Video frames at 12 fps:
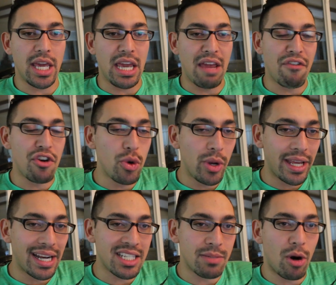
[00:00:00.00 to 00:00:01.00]
if you're doing
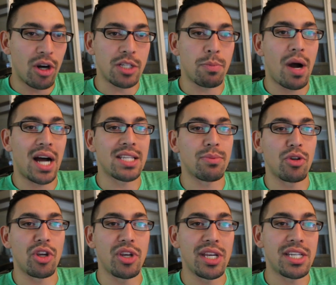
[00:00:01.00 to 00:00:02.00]
it as smart as possible,
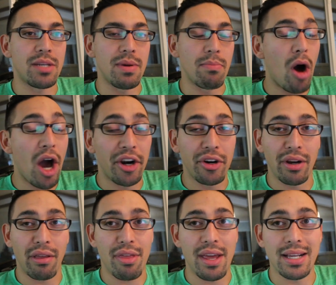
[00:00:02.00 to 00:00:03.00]
you need to be
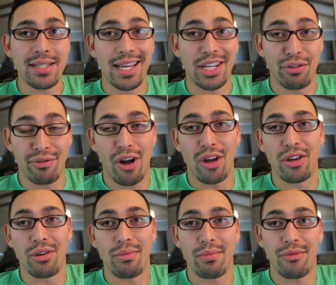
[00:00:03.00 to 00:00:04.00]
monitoring things like your
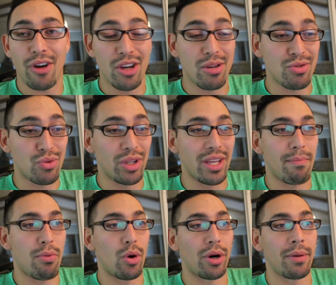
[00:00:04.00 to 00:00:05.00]
volume. Volume is really
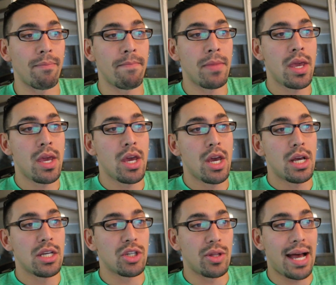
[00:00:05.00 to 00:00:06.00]
important.
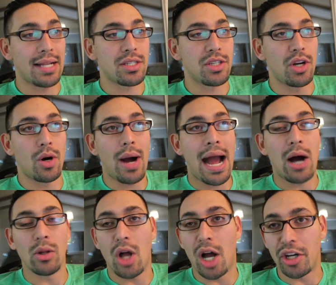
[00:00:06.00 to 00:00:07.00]
So that's,
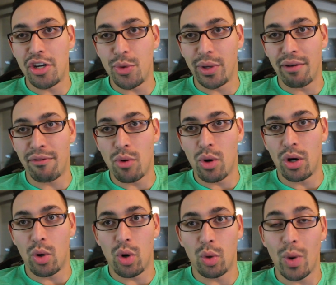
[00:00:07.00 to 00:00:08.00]
how long you're doing it for
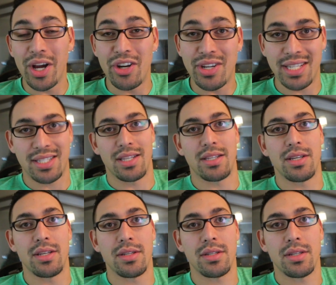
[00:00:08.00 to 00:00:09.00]
or what your distance
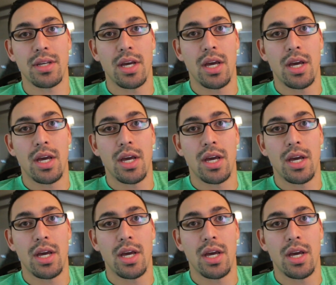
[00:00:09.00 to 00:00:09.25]
is.